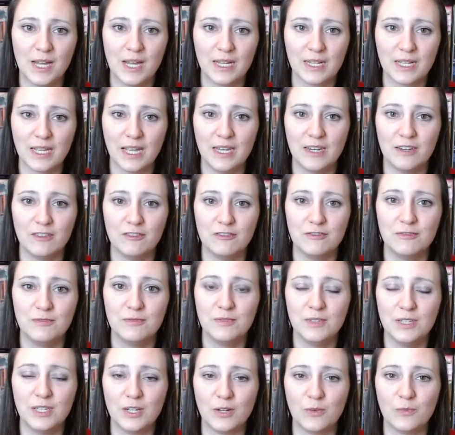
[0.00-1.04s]
kind of,
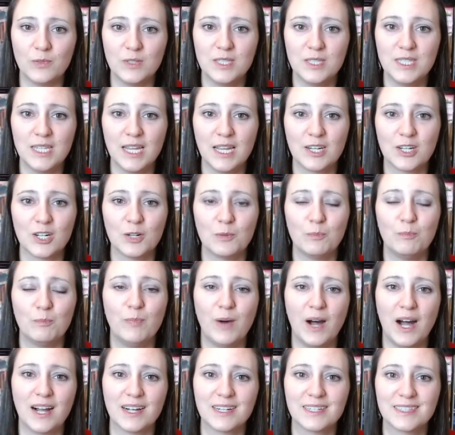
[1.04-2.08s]
standard
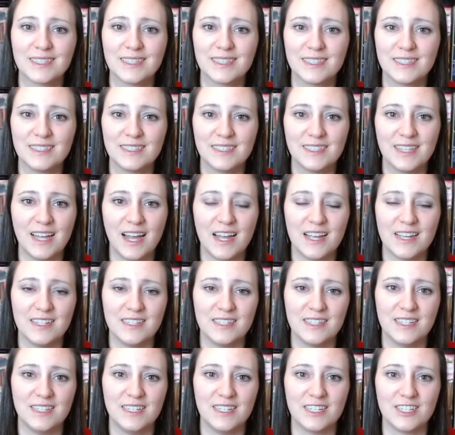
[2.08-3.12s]
box
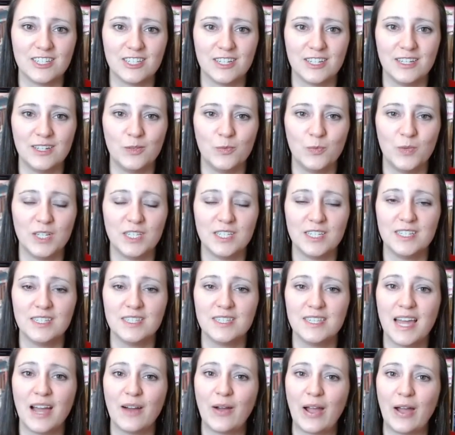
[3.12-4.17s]
size edition, which is
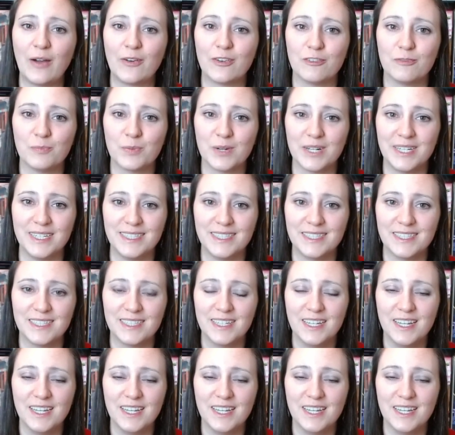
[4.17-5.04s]
now out of print.